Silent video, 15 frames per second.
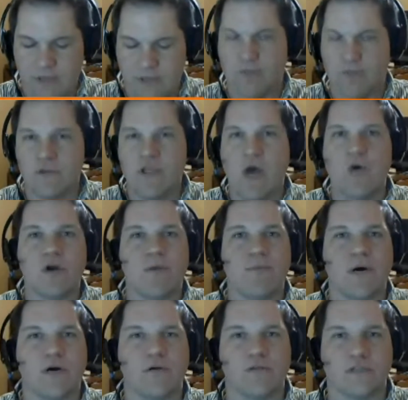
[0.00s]
yoga
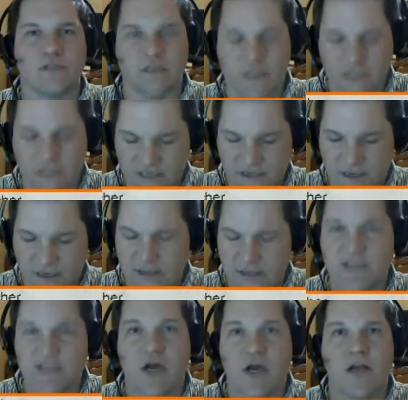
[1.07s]
poses, or this week
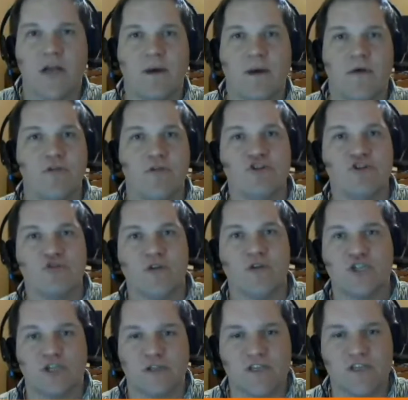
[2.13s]
let's talk about
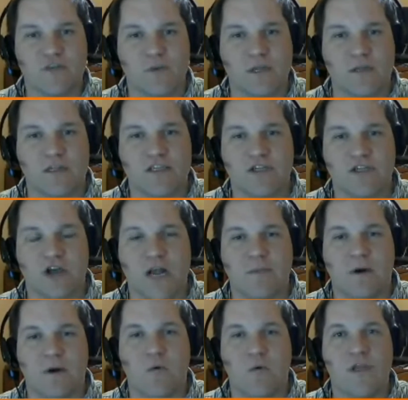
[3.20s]
nutrition, this week let's talk
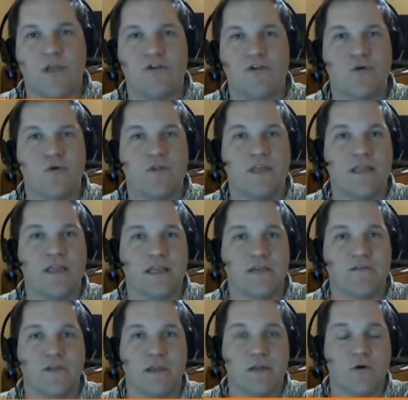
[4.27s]
about what you do in the
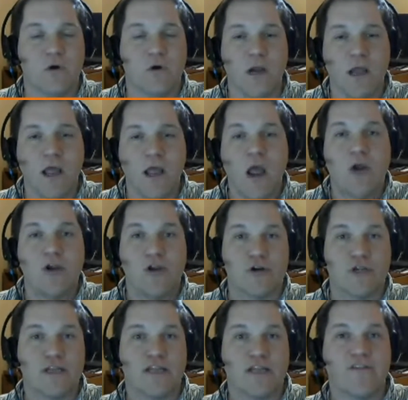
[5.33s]
evening, or do your
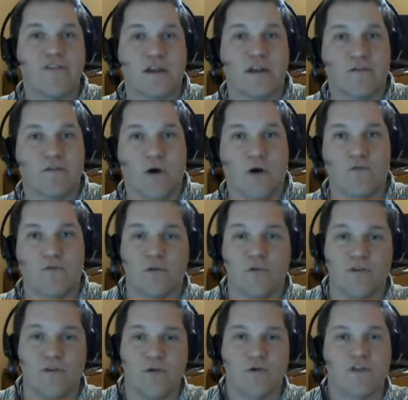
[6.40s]
kids get involved
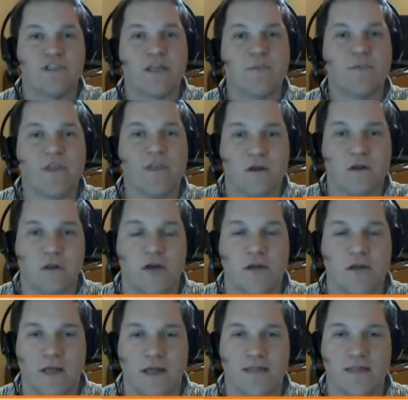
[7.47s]
with you, or something along
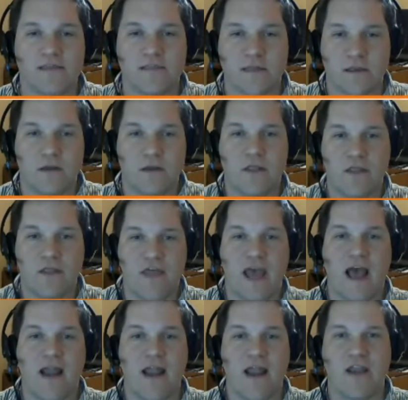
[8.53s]
the lines of
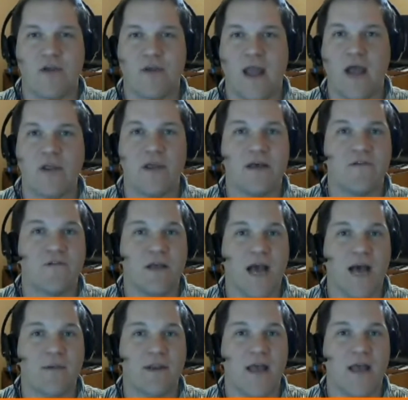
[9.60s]
that. And now you have
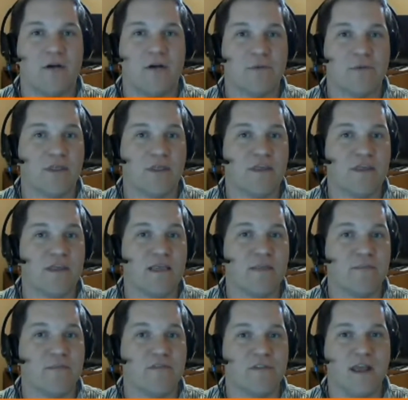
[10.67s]
commonality with
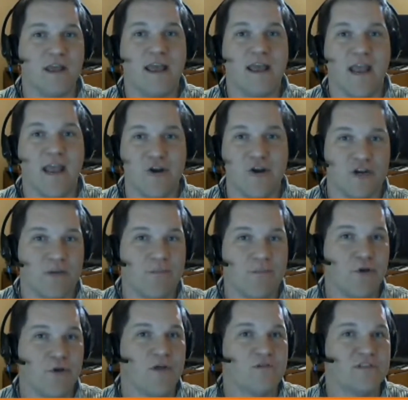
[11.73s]
themes, and you're going to
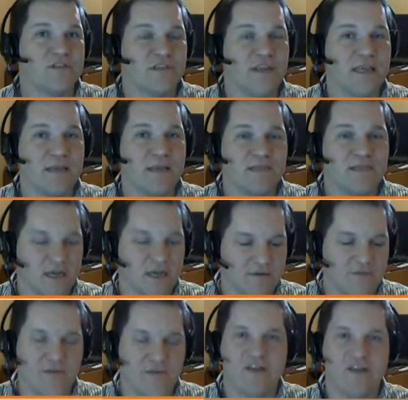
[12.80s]
build those themes on
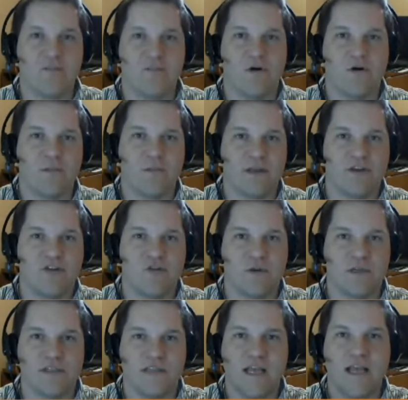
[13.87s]
Facebook,
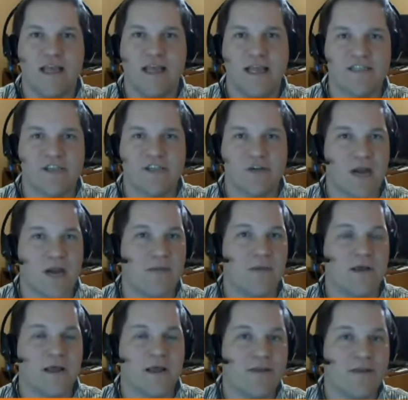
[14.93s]
Pinterest, Instagram,
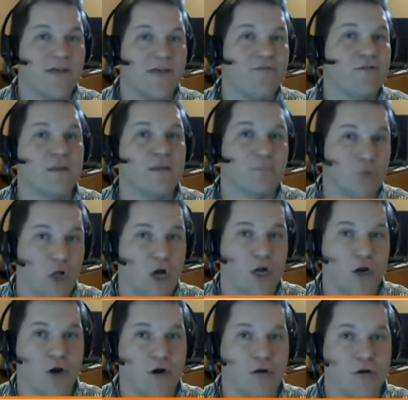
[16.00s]
definitely a
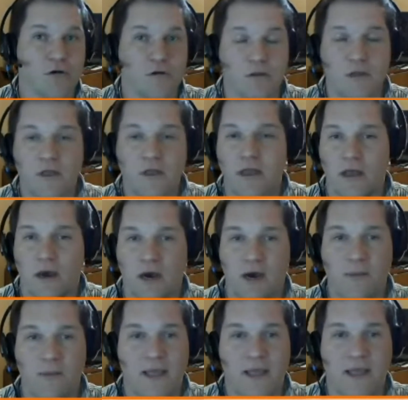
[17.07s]
blog article,
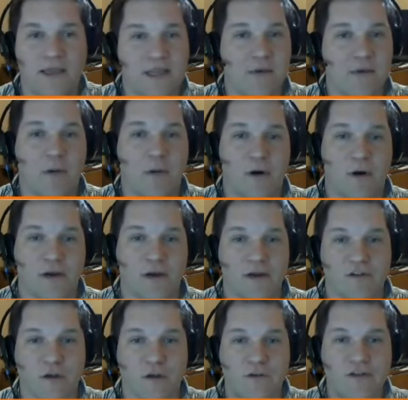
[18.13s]
and email
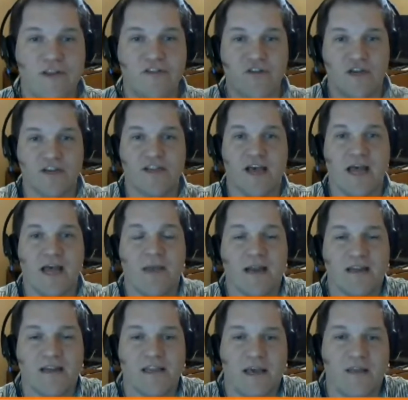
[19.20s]
marketing. So everything's going to tie
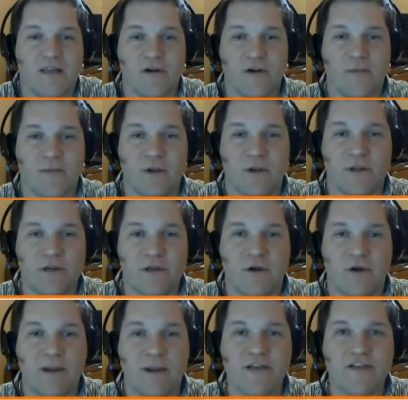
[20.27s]
back together, and
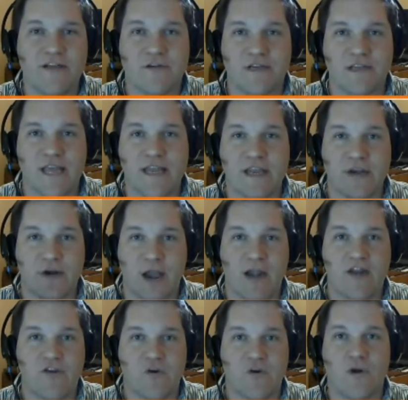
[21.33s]
you're basically taking your
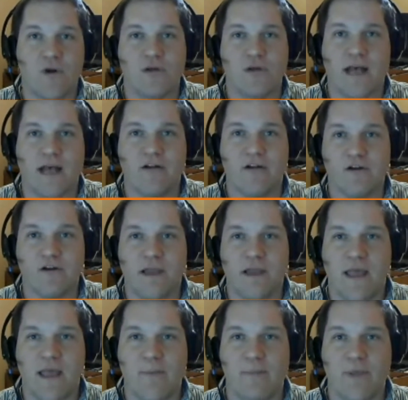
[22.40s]
editorial calendar
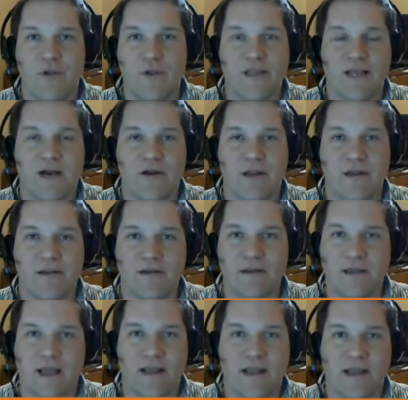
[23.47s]
and building out a
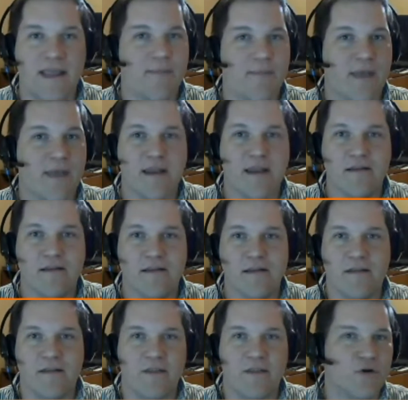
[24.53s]
campaign
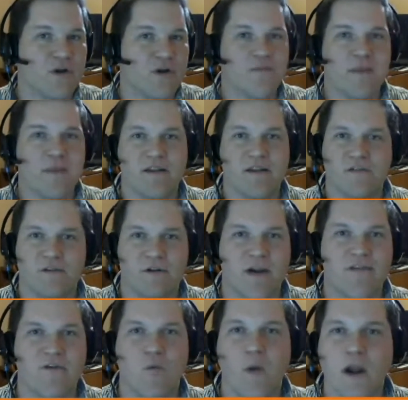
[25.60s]
that you're not
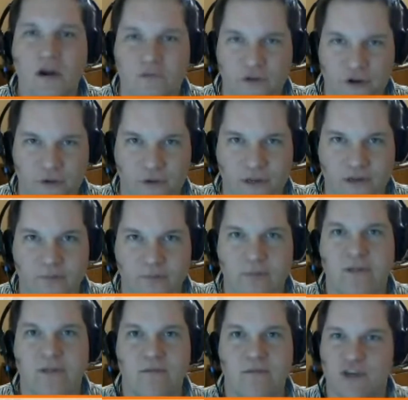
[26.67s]
even aware of you're doing it,
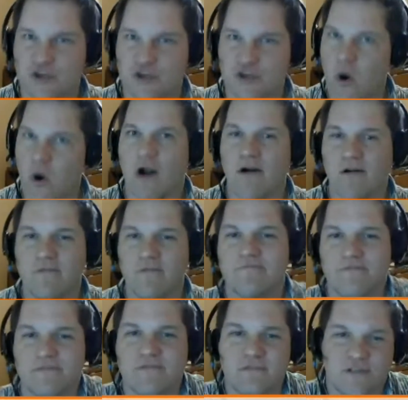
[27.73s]
but you are.
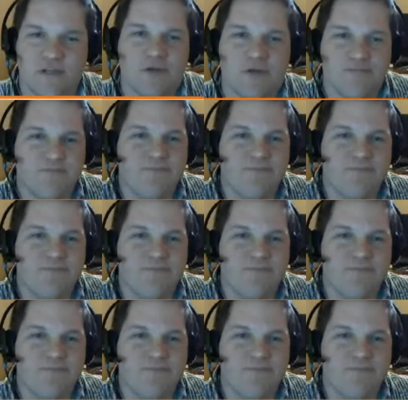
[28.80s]
So